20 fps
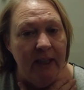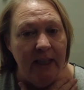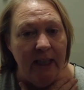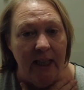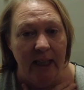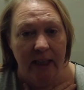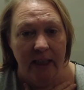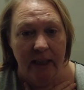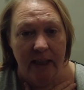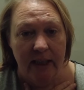
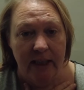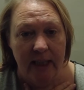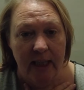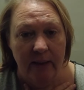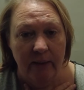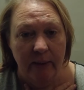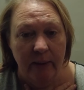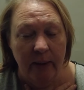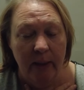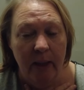Killarney
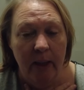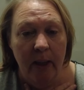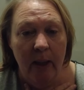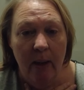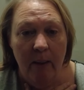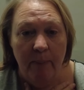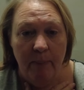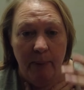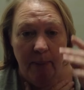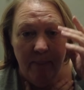town,
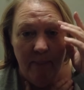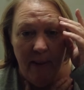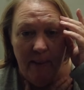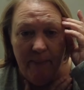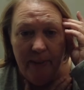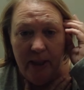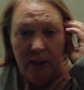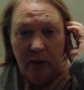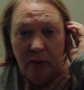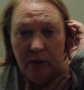but
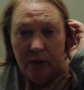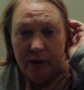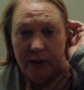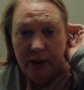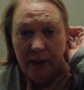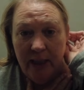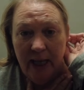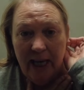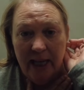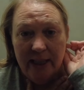mummy hurt
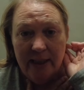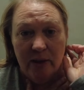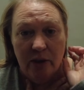her leg.